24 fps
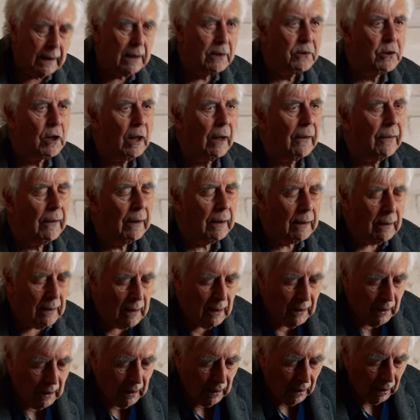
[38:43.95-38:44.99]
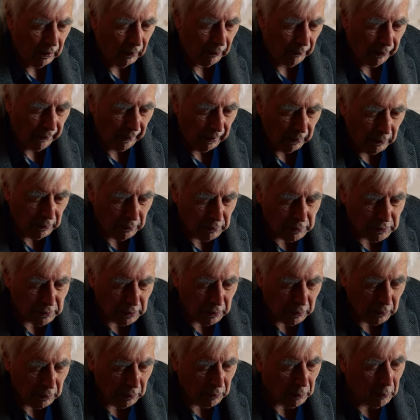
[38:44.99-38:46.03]
each other, to those
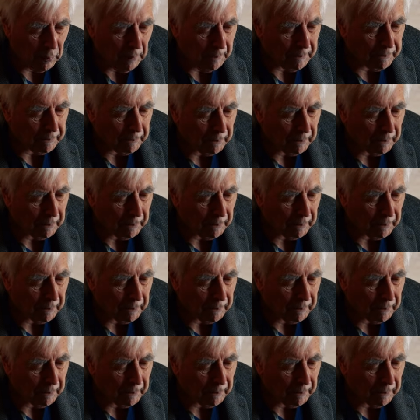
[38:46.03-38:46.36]
who